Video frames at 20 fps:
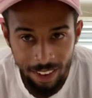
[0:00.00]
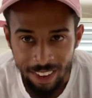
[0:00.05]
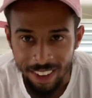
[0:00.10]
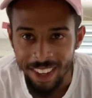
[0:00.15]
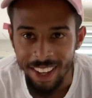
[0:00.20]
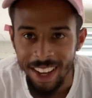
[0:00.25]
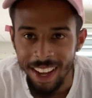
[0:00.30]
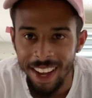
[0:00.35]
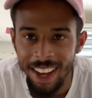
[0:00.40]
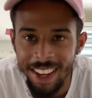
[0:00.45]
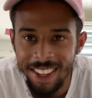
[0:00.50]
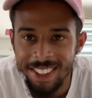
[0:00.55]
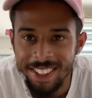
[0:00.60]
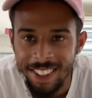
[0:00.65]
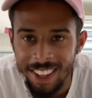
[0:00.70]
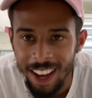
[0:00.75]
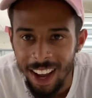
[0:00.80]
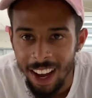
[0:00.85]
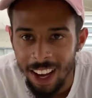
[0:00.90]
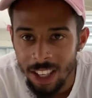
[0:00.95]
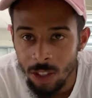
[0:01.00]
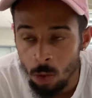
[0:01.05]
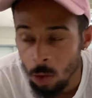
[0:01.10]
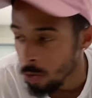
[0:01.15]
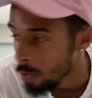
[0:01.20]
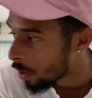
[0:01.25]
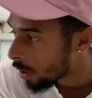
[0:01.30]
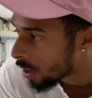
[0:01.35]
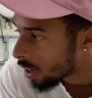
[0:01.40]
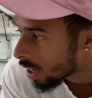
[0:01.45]
Yes, guys, we
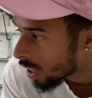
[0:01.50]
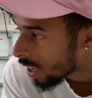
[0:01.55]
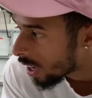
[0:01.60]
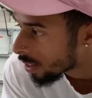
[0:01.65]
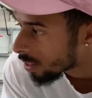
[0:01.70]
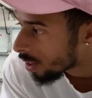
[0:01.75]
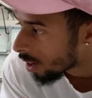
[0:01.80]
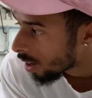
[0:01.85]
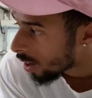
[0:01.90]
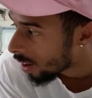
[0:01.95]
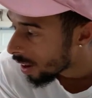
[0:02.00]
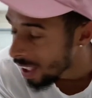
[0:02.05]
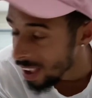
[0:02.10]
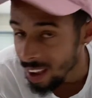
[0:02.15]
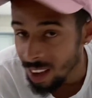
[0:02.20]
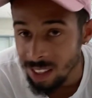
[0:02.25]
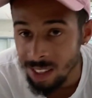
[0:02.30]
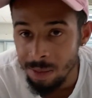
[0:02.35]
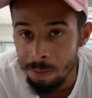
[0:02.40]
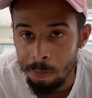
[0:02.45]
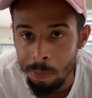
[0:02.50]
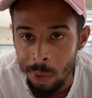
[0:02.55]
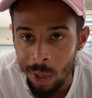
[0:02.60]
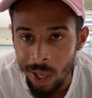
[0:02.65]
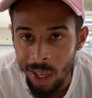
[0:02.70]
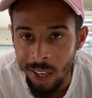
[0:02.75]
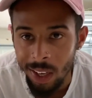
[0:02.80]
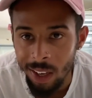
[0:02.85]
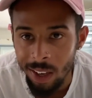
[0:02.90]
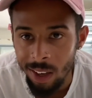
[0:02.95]
finally got the last
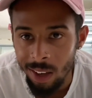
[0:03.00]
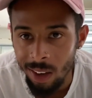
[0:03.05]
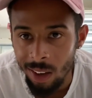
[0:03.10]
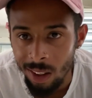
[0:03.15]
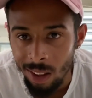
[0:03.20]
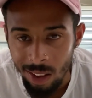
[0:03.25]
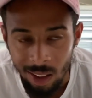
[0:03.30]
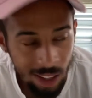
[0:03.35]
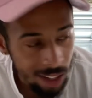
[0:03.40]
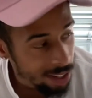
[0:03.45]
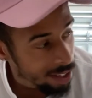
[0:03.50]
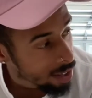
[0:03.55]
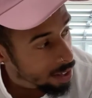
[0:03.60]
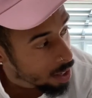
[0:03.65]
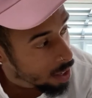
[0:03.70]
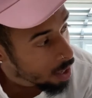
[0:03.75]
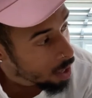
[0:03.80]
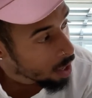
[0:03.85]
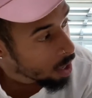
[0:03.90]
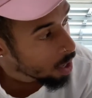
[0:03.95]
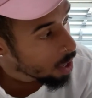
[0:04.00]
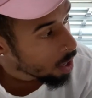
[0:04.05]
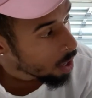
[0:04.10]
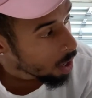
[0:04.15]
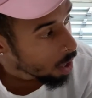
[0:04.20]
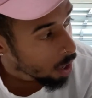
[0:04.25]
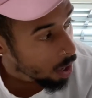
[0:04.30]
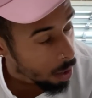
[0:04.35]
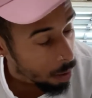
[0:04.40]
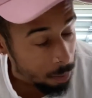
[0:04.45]
pair clean.
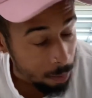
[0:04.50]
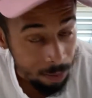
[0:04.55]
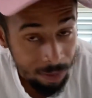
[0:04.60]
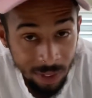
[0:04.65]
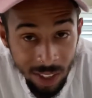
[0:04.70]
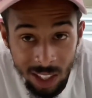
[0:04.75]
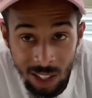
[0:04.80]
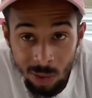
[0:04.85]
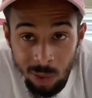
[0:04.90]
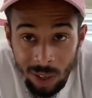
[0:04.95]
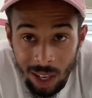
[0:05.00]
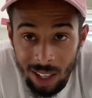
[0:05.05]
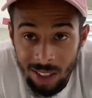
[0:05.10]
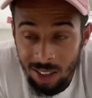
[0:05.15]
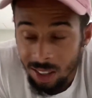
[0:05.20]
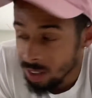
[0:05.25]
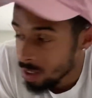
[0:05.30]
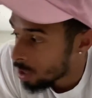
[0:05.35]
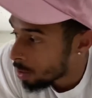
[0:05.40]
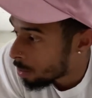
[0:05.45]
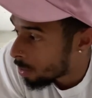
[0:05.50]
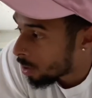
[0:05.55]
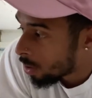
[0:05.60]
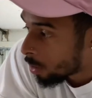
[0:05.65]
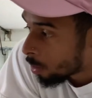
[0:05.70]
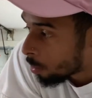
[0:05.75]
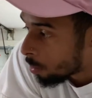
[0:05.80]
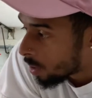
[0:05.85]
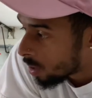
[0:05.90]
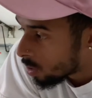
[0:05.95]
This one actually took me a
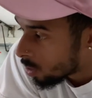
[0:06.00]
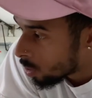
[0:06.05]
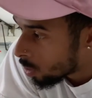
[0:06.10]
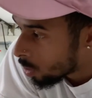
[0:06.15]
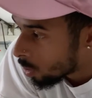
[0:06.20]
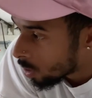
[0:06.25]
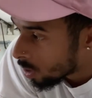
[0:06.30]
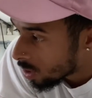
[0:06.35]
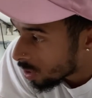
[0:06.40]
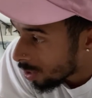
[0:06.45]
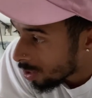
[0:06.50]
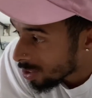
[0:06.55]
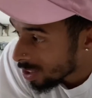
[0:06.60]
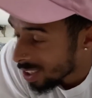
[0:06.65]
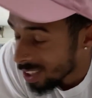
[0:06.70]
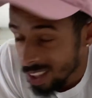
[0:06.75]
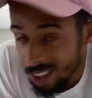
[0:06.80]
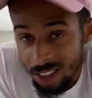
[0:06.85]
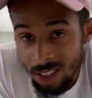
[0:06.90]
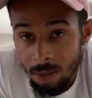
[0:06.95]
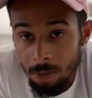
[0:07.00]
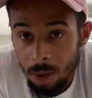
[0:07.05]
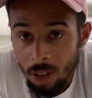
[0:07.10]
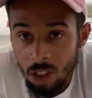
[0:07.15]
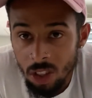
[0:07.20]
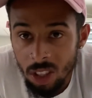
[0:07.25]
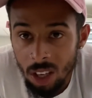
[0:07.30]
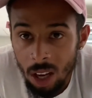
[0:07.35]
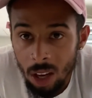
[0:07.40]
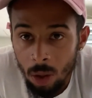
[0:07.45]
little bit too, because I was trying to get as much
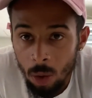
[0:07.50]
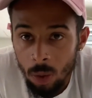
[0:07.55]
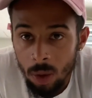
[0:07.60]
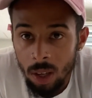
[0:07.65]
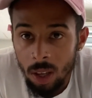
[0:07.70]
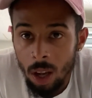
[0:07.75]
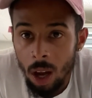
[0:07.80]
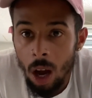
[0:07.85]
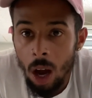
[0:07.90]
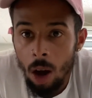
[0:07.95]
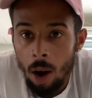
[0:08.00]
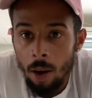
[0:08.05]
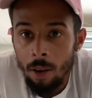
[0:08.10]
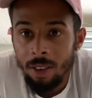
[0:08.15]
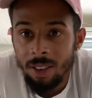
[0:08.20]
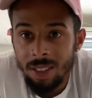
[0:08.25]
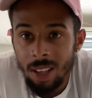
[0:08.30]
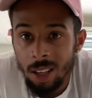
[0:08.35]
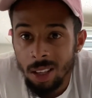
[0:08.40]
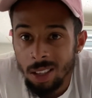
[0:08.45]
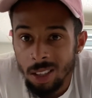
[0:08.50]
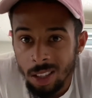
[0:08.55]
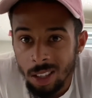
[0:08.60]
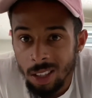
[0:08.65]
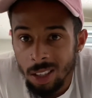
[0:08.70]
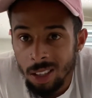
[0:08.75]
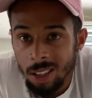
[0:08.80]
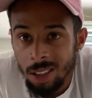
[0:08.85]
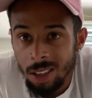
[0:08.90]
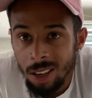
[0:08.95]
yellowing off as I
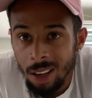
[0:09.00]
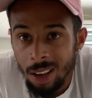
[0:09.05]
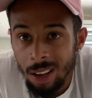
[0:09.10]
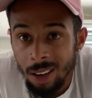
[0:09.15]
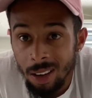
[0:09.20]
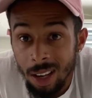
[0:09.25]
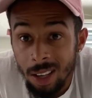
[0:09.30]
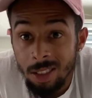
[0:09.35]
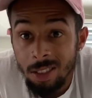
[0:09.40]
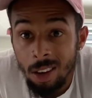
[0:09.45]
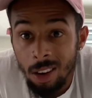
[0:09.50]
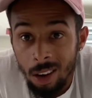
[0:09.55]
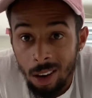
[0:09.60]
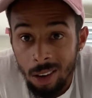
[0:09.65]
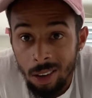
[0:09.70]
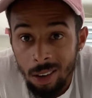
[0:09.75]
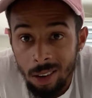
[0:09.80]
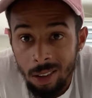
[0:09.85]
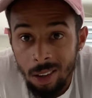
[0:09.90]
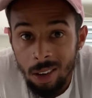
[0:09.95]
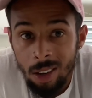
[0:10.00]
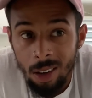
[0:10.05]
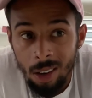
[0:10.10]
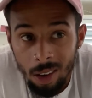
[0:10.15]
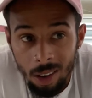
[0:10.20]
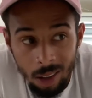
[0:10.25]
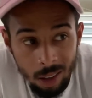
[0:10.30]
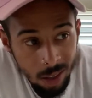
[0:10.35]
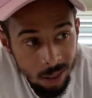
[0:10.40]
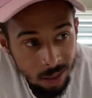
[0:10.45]
could, and that's harder than it
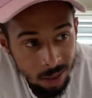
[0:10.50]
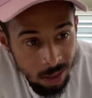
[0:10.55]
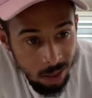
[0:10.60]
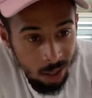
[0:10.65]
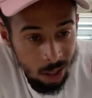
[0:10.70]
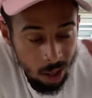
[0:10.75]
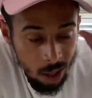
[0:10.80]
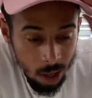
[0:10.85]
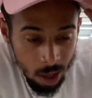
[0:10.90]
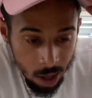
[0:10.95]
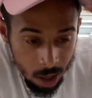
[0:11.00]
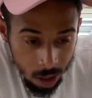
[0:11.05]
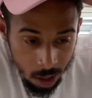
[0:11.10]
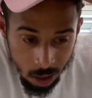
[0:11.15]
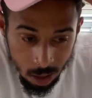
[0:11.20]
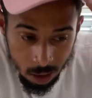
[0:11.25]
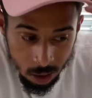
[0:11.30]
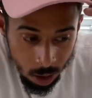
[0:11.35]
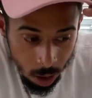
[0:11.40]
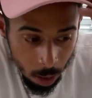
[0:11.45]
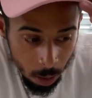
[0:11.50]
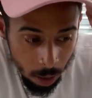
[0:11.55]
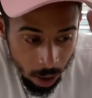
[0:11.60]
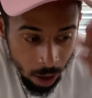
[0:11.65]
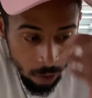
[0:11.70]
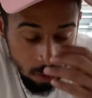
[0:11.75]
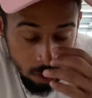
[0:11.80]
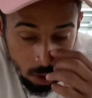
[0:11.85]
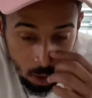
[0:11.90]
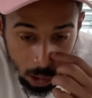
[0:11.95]
looks. So I'm gonna
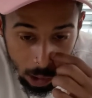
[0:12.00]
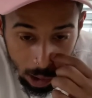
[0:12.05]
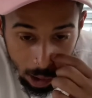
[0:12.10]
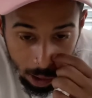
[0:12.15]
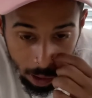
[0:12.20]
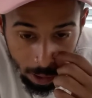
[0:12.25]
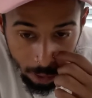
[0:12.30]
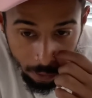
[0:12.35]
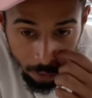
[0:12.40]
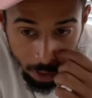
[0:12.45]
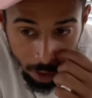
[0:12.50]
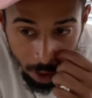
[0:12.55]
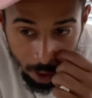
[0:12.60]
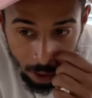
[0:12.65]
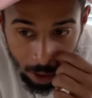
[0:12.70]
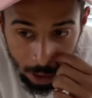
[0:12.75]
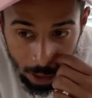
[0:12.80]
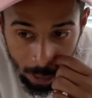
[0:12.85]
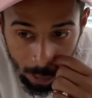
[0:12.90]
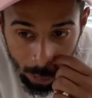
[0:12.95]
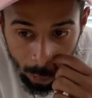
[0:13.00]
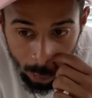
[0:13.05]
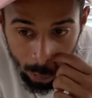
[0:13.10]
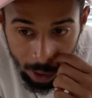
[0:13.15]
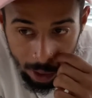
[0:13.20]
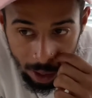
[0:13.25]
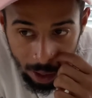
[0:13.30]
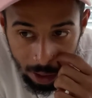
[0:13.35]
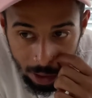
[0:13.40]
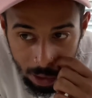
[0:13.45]
have to figure out what
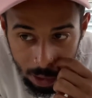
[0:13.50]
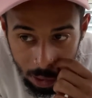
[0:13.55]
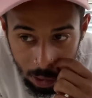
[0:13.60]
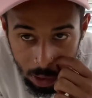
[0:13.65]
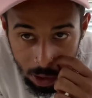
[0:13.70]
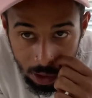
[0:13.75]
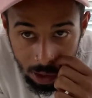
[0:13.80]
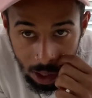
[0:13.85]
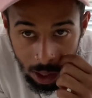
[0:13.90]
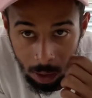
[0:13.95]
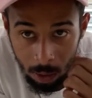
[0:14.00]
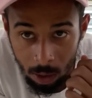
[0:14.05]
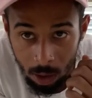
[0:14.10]
I can do to take the